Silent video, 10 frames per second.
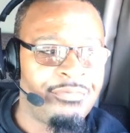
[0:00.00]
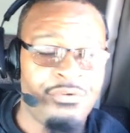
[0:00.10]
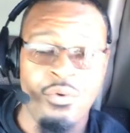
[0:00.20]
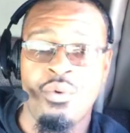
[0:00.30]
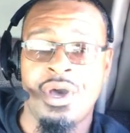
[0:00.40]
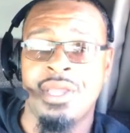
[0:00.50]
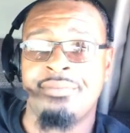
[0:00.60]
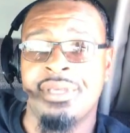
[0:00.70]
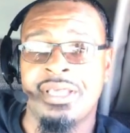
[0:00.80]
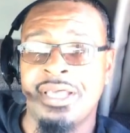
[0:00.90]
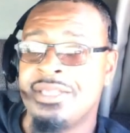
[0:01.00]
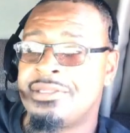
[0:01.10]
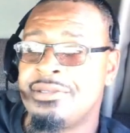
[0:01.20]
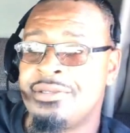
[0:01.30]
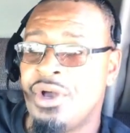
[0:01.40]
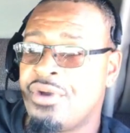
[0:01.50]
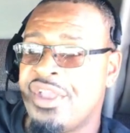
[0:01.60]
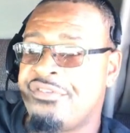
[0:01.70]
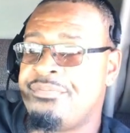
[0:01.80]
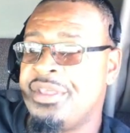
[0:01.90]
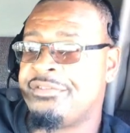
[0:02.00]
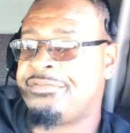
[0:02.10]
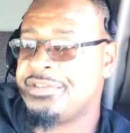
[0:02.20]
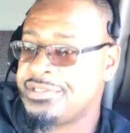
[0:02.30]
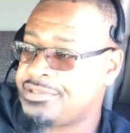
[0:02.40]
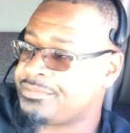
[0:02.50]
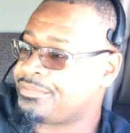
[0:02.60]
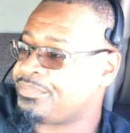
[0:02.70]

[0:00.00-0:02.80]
one because no health benefits.